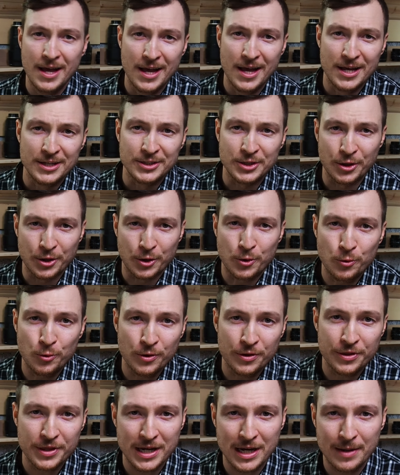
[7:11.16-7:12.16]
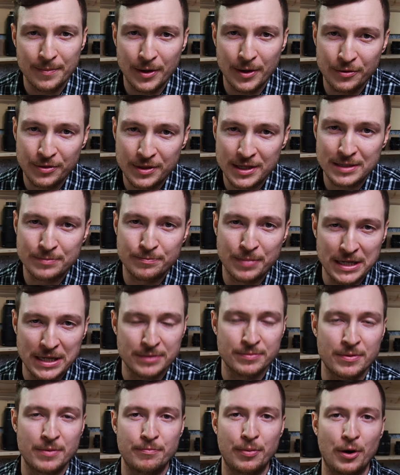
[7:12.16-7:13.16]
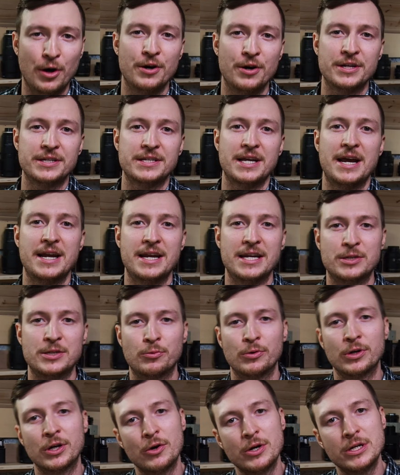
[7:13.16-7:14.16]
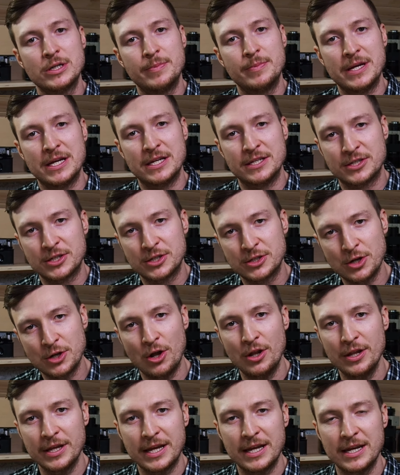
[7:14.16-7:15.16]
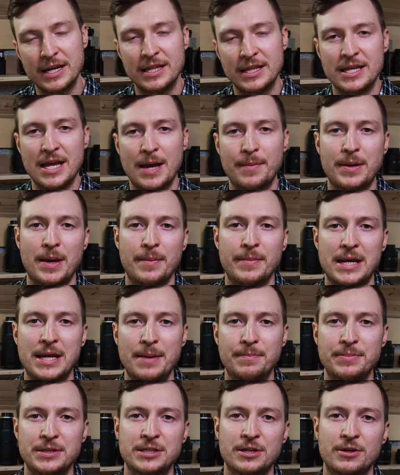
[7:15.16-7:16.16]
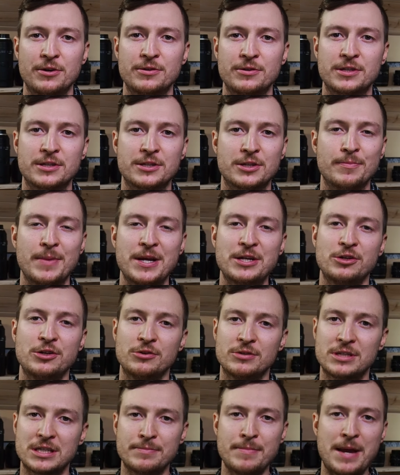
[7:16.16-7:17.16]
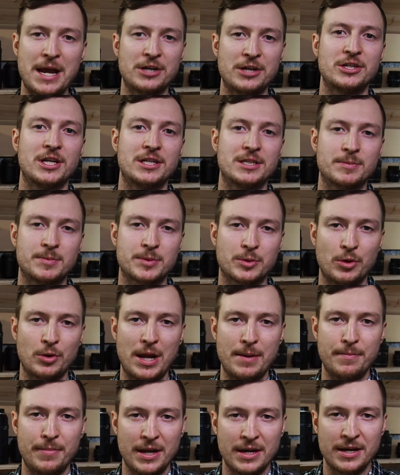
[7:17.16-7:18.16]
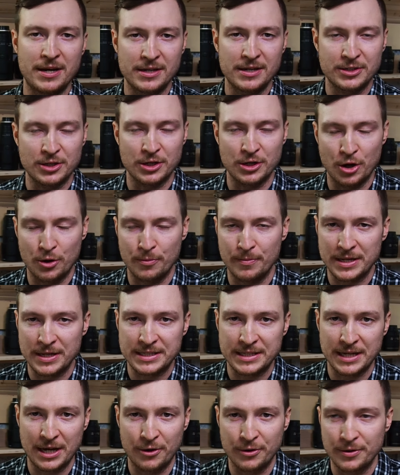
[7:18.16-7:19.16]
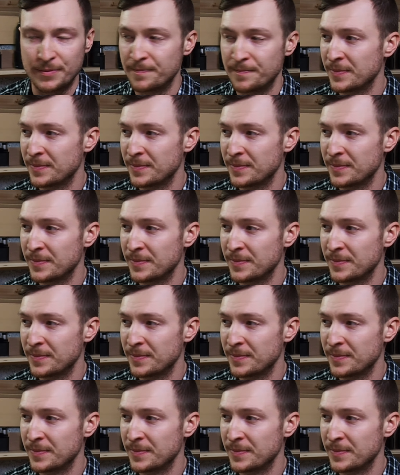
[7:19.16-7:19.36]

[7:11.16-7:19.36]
So the cool thing about this basement bar design is we're going to be installing it in the upcoming episodes, so make sure you smash that subscribe button so you don't miss out.